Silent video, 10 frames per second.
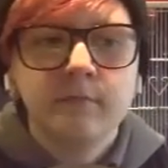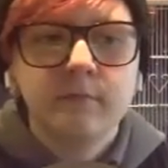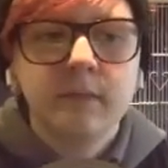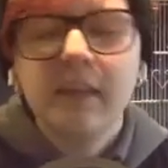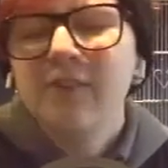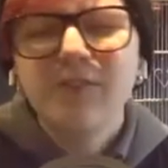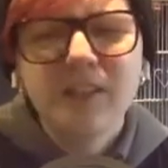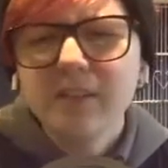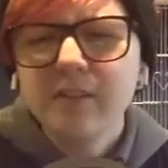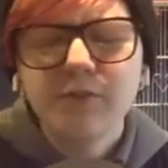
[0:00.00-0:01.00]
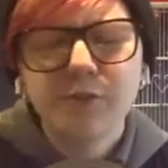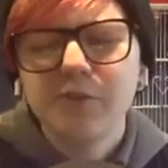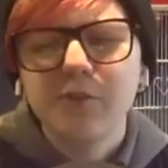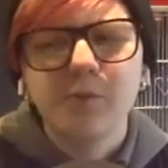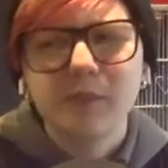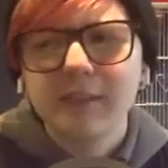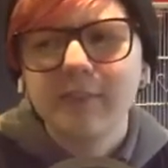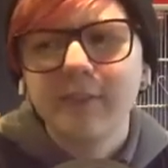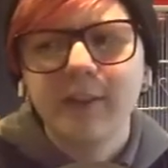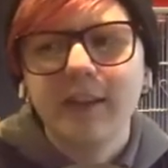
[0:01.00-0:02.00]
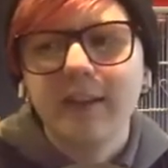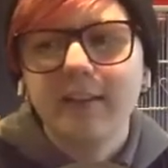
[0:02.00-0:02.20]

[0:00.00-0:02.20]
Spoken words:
Phineas and Ferb's just really funny.